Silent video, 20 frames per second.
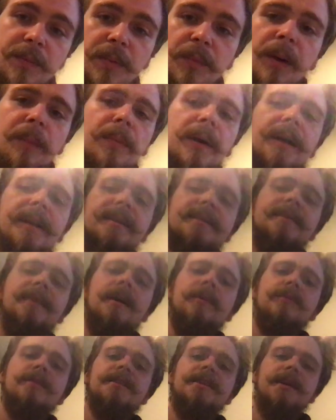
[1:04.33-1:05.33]
but my body's
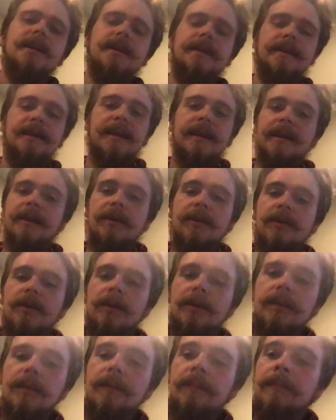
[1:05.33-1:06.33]
not rejecting it at
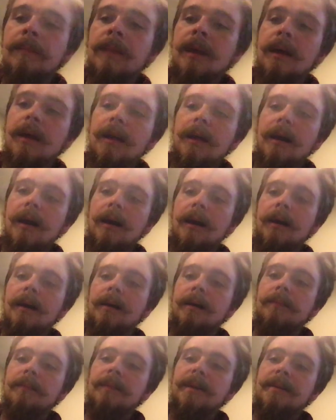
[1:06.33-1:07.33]
all.
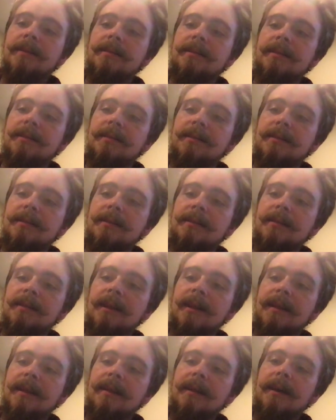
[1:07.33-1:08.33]
And since it's
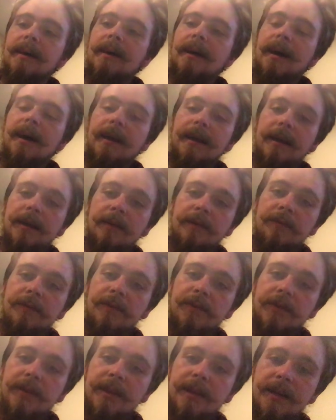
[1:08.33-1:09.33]
like that, I can
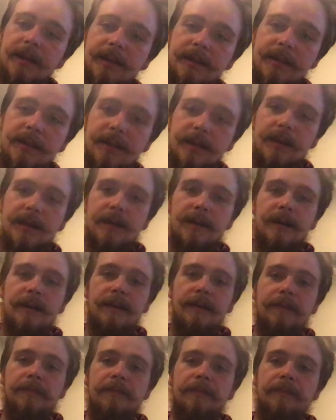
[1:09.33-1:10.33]
feel things
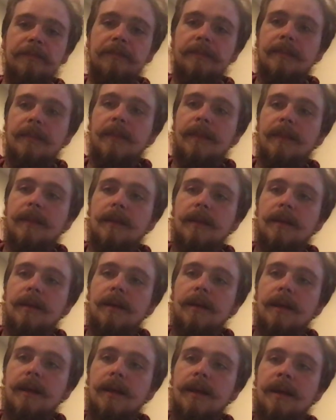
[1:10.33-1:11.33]
a
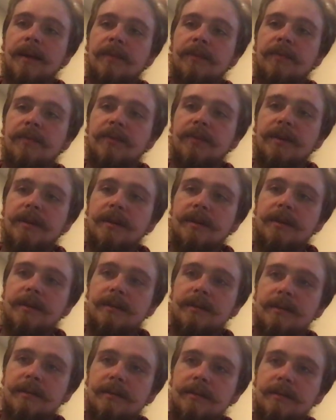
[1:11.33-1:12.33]
lot more,